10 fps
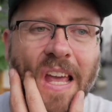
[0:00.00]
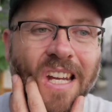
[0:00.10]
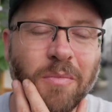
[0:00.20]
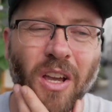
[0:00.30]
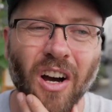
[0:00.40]

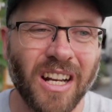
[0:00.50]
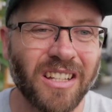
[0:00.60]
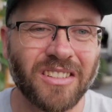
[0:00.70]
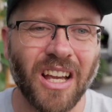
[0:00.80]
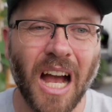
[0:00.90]
And to be
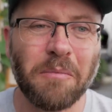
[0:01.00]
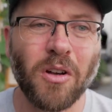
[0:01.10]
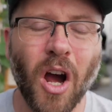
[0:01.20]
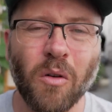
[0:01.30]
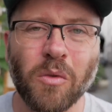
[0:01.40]
honest, I'm
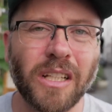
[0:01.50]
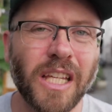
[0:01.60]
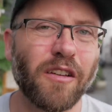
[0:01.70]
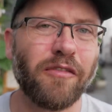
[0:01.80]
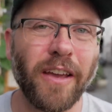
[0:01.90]
not
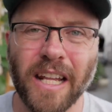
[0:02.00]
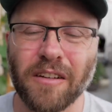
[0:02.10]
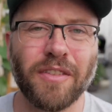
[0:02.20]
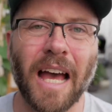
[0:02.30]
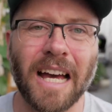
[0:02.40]
really a fan
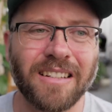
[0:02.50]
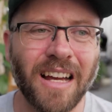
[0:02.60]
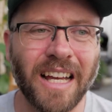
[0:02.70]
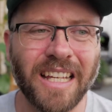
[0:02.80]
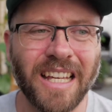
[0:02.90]
of that.
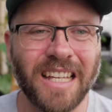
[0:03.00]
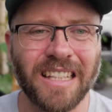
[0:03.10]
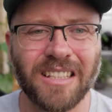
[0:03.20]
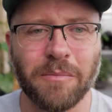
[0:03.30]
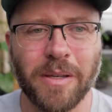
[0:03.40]
I, it,
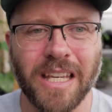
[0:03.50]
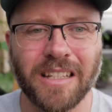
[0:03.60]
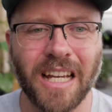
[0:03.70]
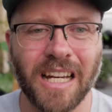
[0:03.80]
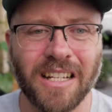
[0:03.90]
to me,
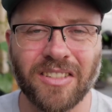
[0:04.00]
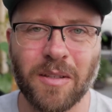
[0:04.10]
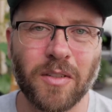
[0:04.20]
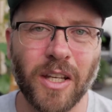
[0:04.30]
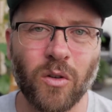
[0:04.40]
it kind of
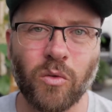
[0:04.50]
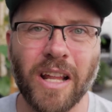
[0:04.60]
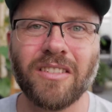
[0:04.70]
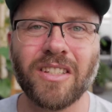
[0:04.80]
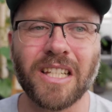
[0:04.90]
seems like
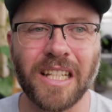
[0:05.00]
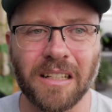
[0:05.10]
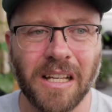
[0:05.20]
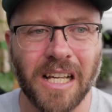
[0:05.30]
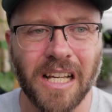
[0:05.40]
rent
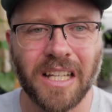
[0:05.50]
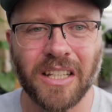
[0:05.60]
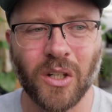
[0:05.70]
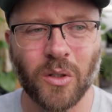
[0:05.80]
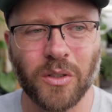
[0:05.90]
seeking.
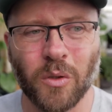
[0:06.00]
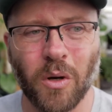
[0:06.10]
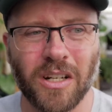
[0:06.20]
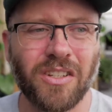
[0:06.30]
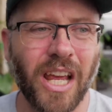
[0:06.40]
You know, you
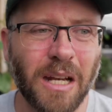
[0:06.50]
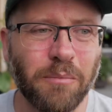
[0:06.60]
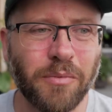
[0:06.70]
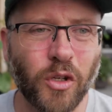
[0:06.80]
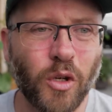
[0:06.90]
want ten,
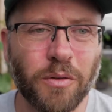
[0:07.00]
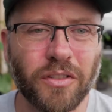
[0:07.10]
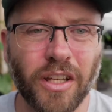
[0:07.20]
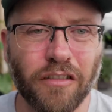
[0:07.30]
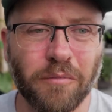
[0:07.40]
two
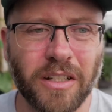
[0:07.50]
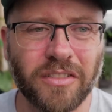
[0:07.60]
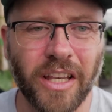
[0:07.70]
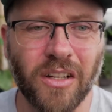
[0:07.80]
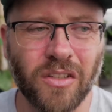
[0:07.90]
percent of my
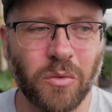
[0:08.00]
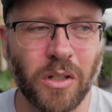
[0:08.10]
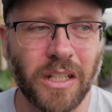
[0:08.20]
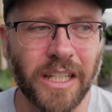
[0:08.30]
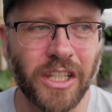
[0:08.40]
sales?
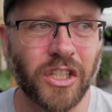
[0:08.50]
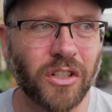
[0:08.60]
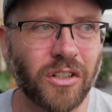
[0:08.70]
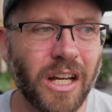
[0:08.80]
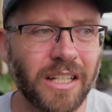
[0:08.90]
Well, like,
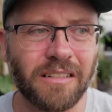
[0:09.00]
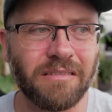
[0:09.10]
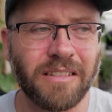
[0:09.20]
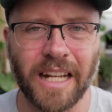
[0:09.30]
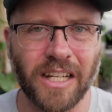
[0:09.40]
you're
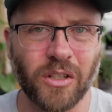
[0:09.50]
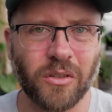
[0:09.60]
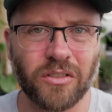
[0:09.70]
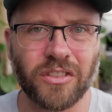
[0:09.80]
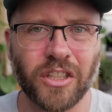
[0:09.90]
not getting
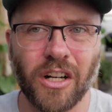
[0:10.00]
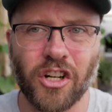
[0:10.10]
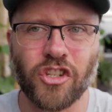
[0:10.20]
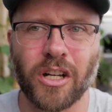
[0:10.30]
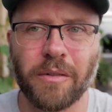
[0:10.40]
those, you're
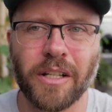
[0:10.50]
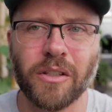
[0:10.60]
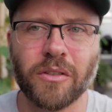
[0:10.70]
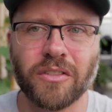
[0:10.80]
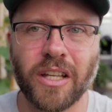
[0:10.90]
not
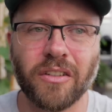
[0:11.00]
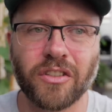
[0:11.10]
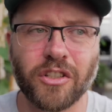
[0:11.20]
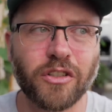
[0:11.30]
generating those sales.